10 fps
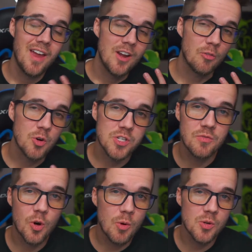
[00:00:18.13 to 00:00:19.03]
Now, first
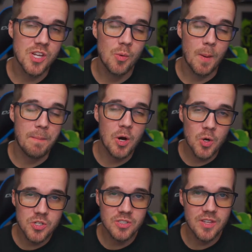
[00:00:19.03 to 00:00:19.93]
and foremost, I want to
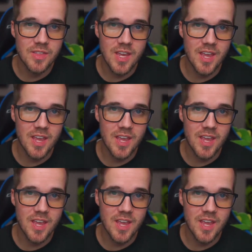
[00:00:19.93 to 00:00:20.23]
personally thank